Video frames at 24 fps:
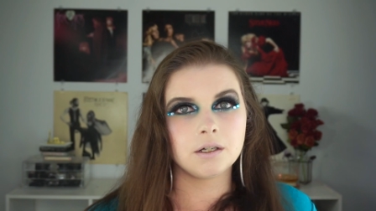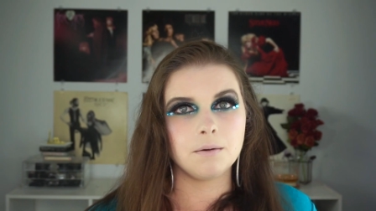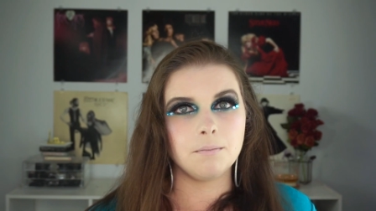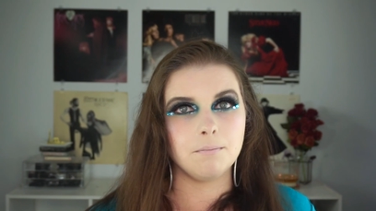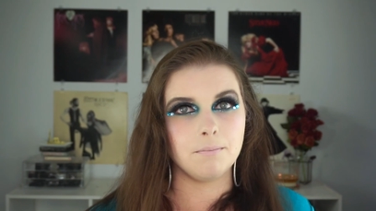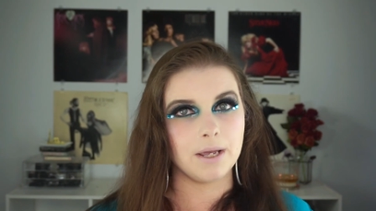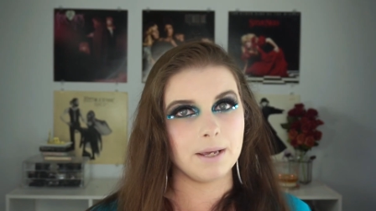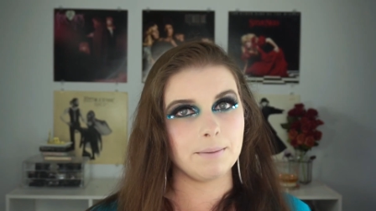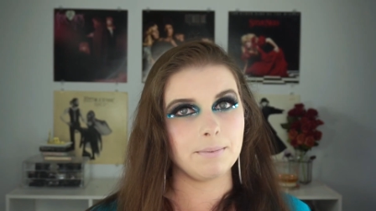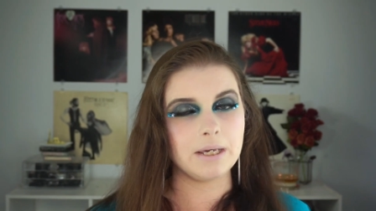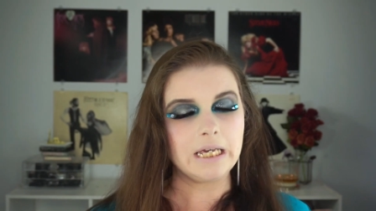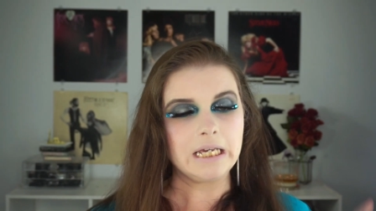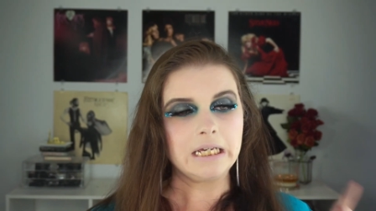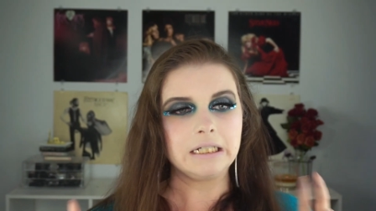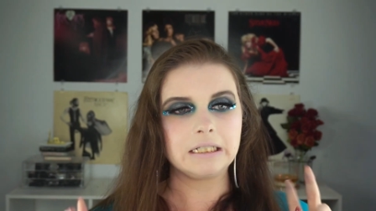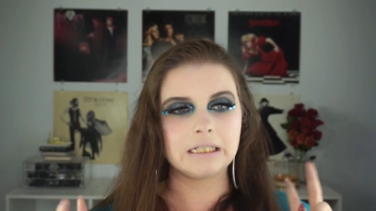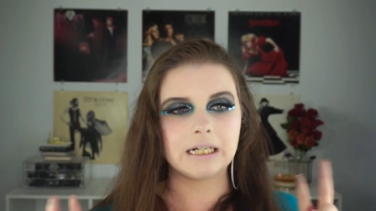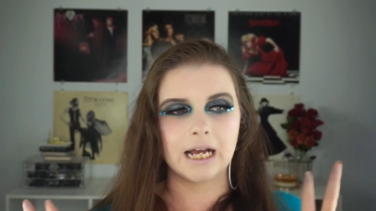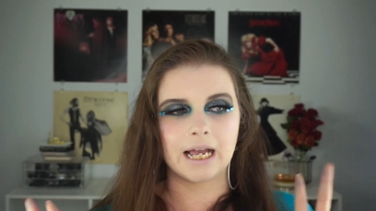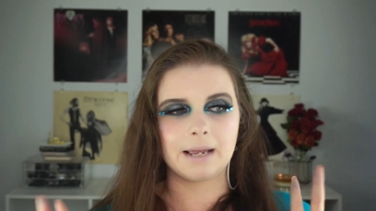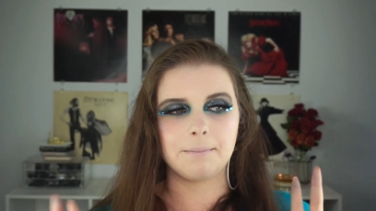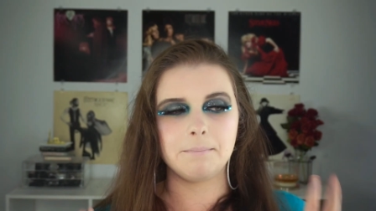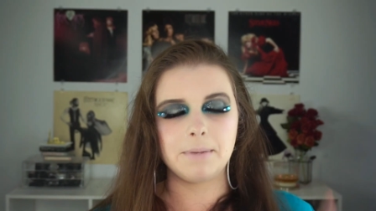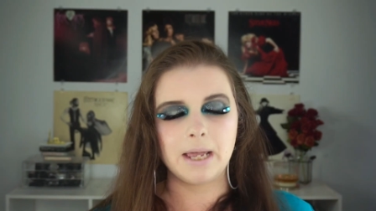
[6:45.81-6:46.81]
Maybe.
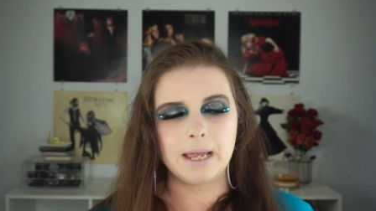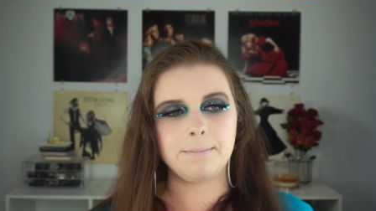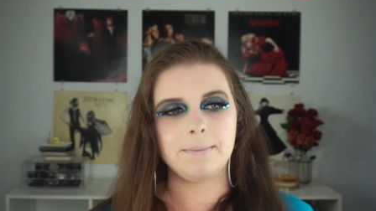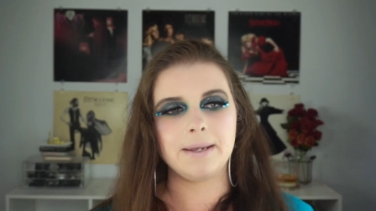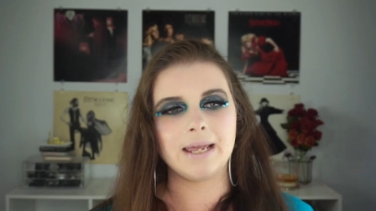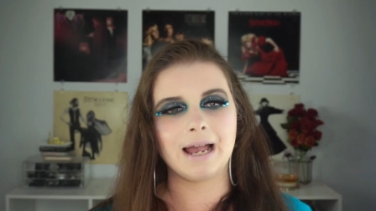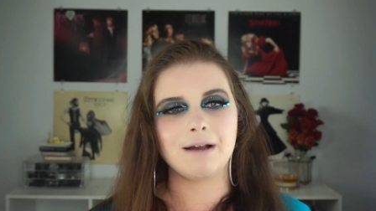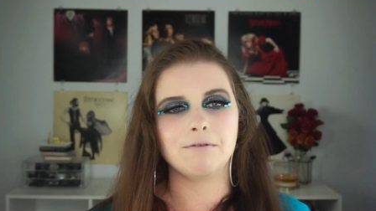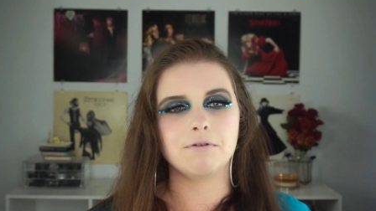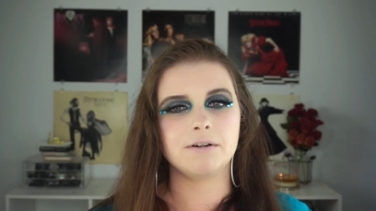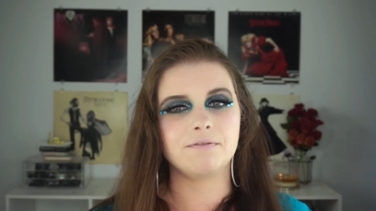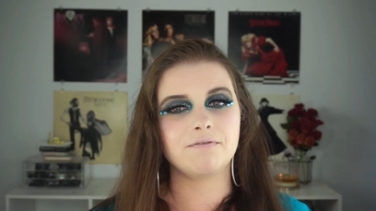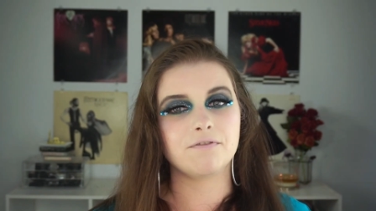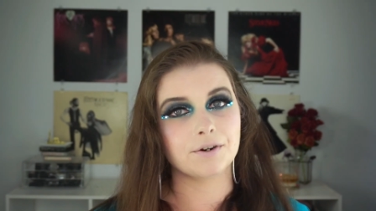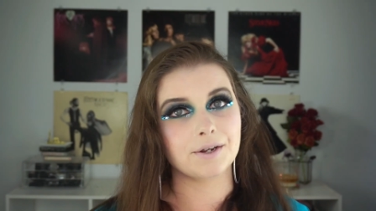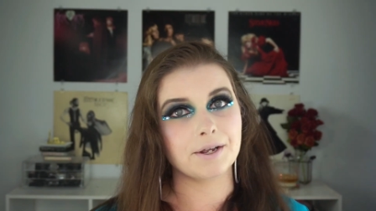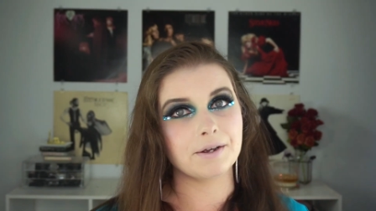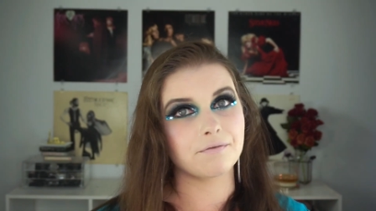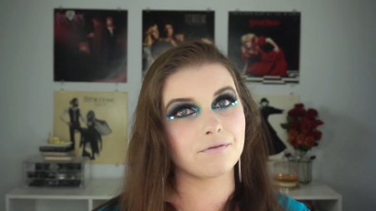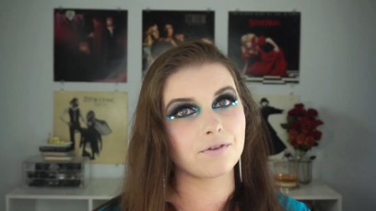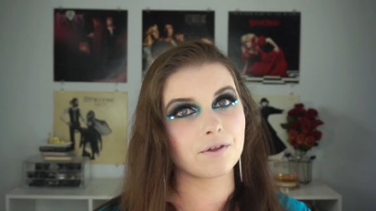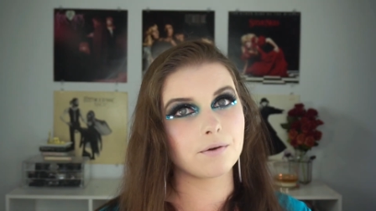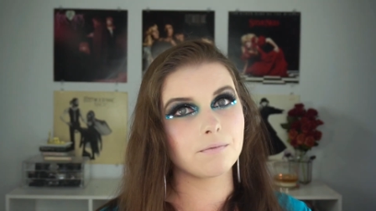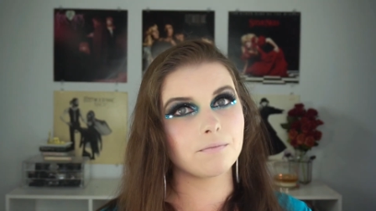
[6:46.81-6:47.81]
Maybe I would
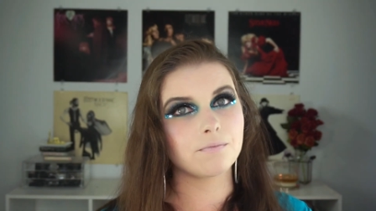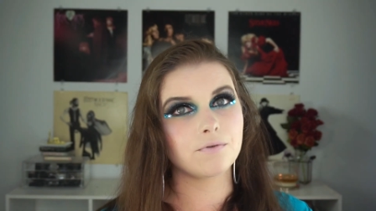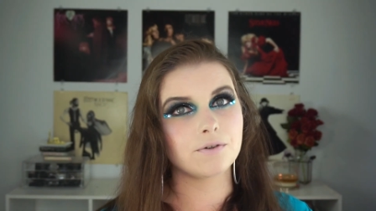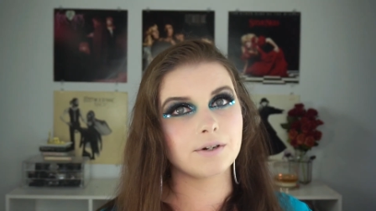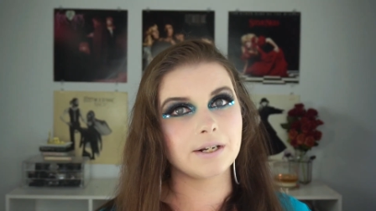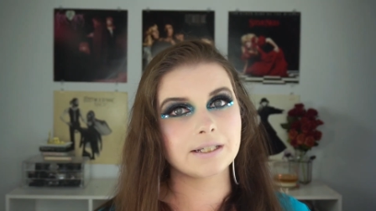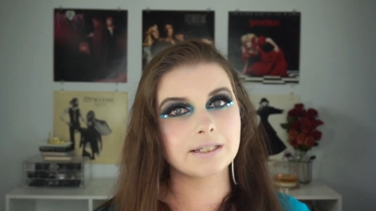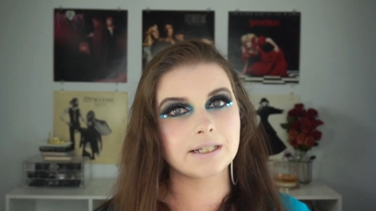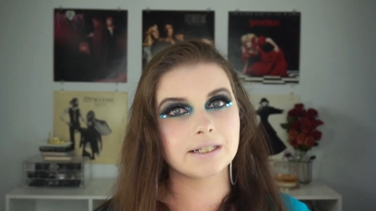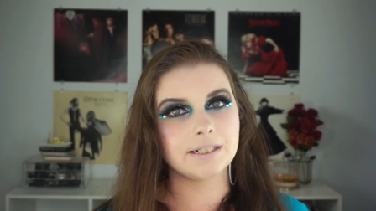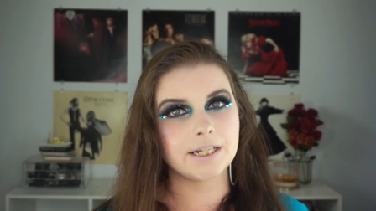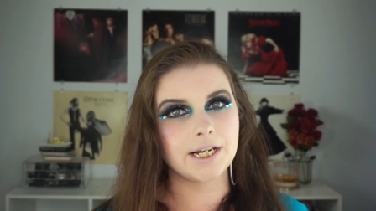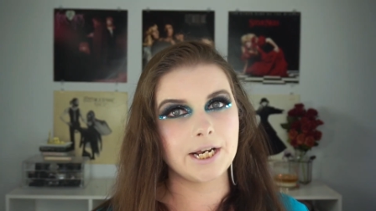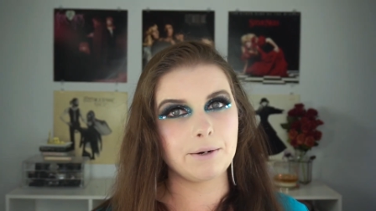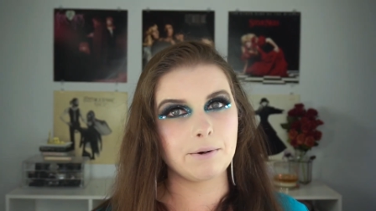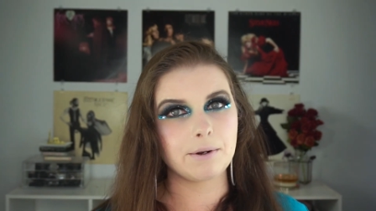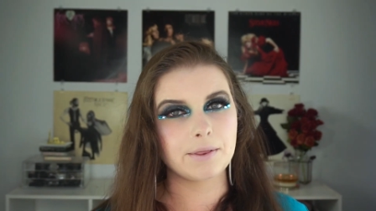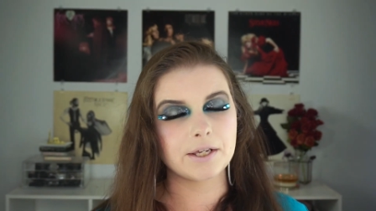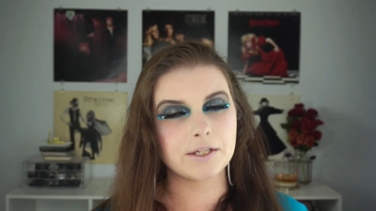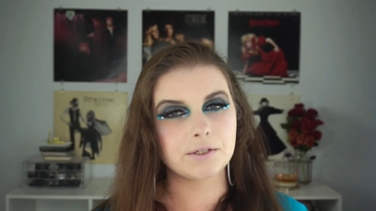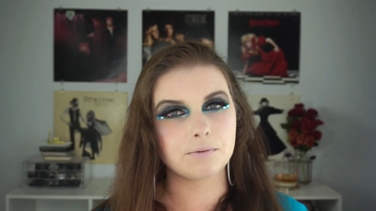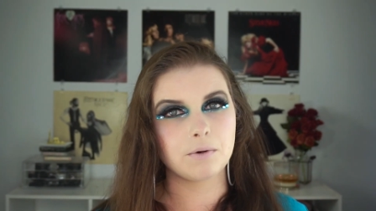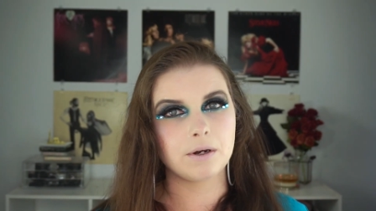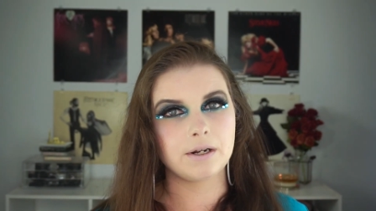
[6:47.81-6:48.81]
forgive them for
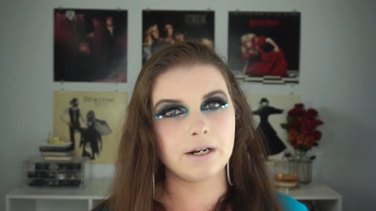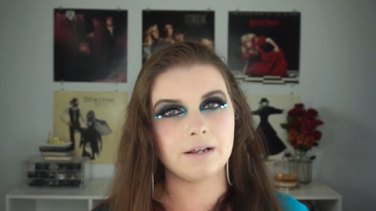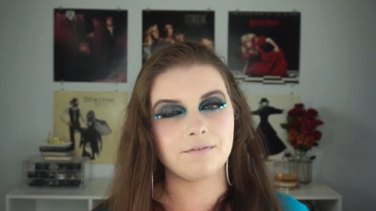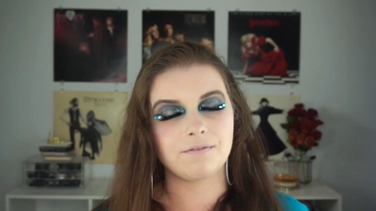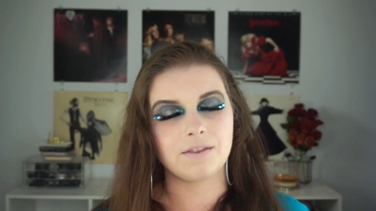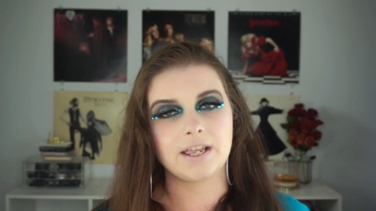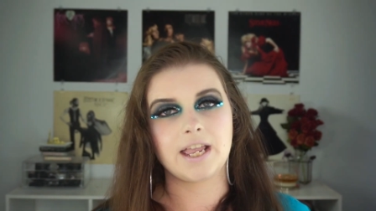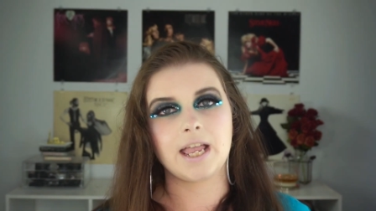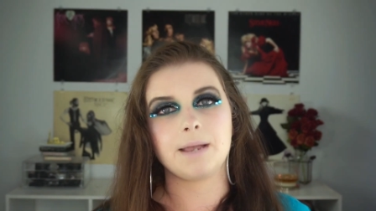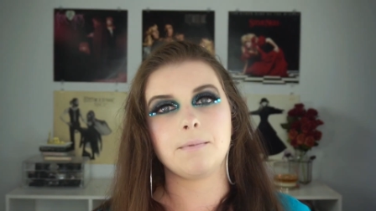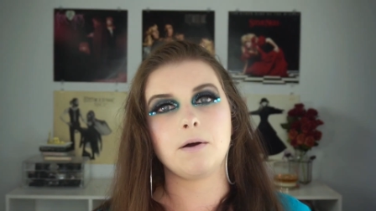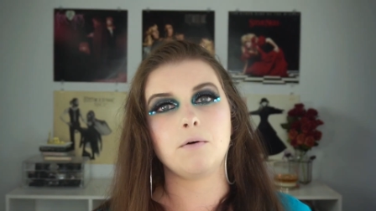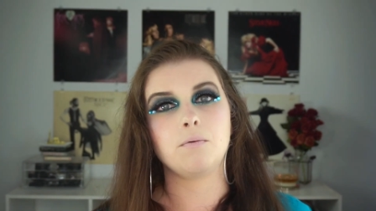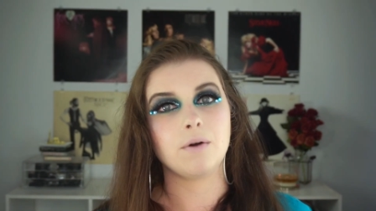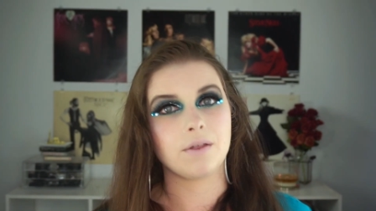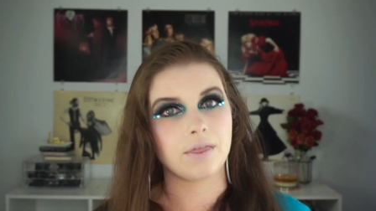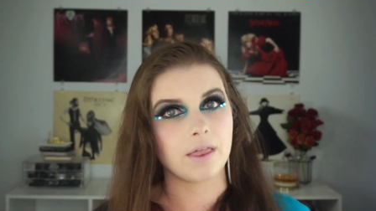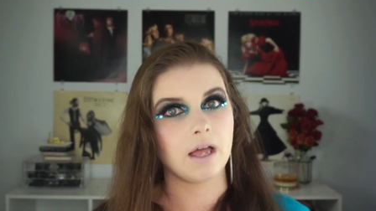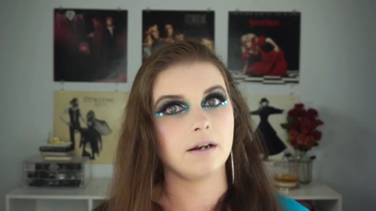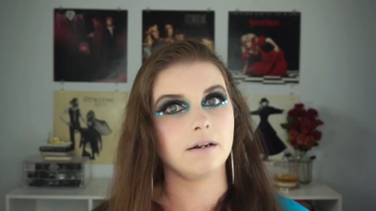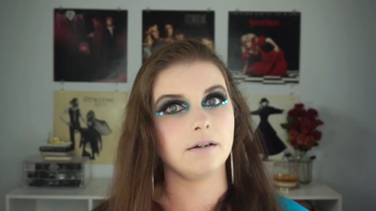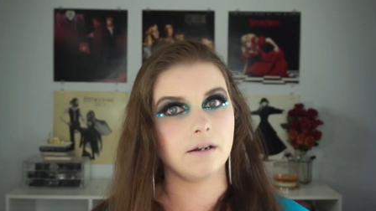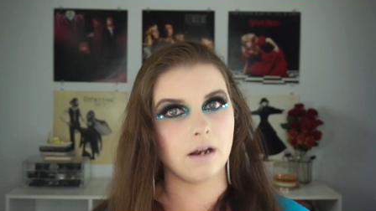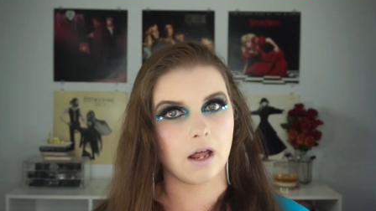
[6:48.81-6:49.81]
discontinuing this one if they came out
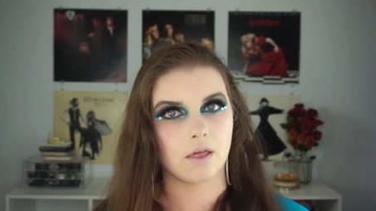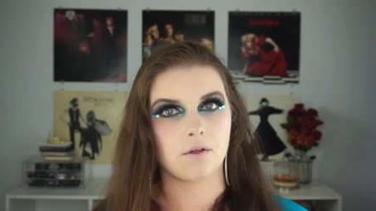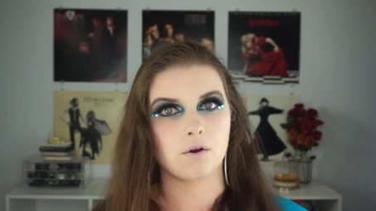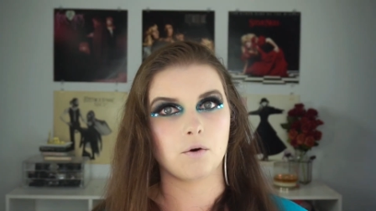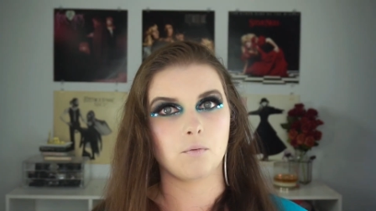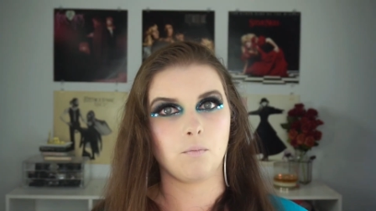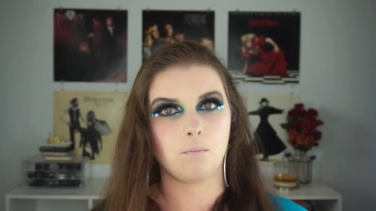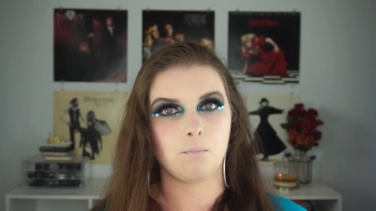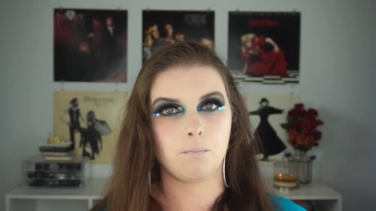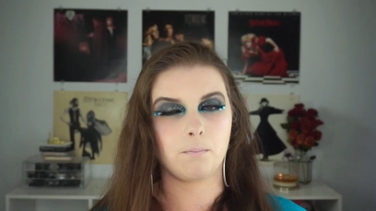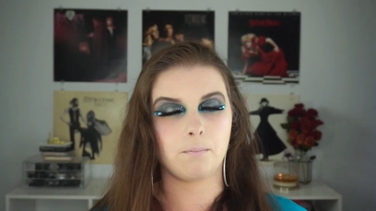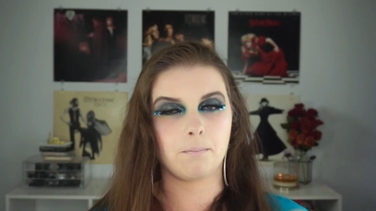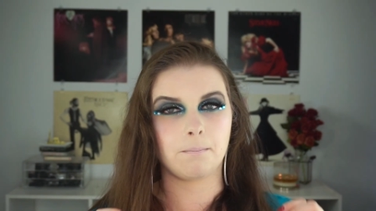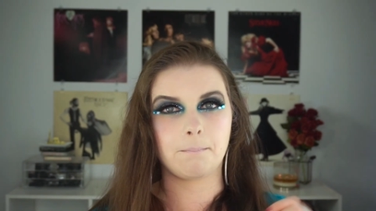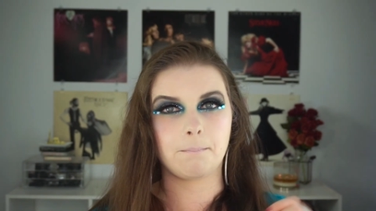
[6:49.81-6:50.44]
with another